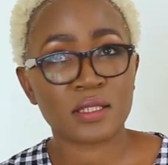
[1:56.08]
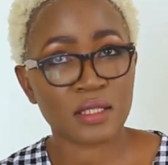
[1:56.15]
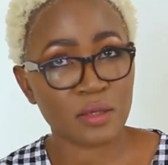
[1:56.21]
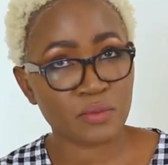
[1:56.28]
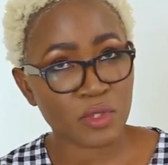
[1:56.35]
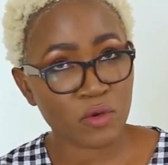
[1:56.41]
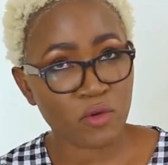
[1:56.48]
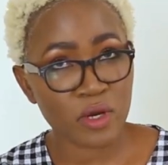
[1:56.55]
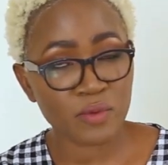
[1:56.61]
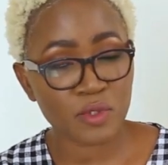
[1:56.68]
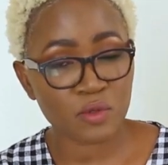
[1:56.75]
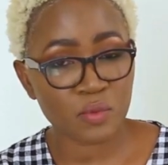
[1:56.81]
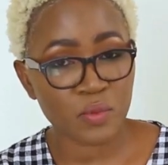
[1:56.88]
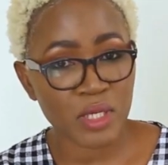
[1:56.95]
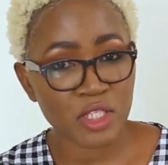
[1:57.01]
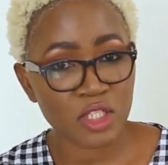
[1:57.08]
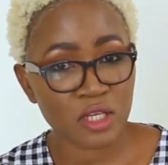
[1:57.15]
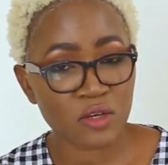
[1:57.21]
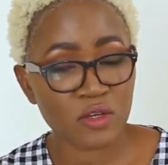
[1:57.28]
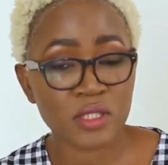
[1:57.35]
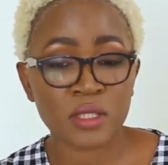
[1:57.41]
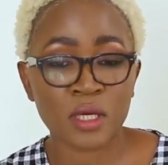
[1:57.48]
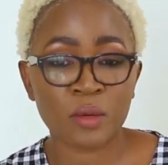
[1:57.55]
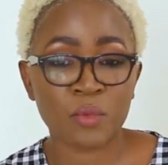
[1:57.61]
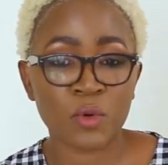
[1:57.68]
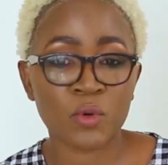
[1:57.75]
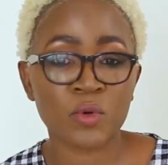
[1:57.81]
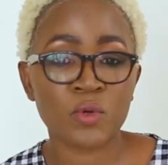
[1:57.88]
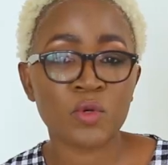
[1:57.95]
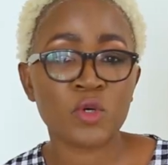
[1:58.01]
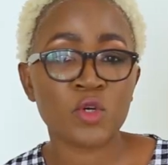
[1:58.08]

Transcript: subscribes to my channel is able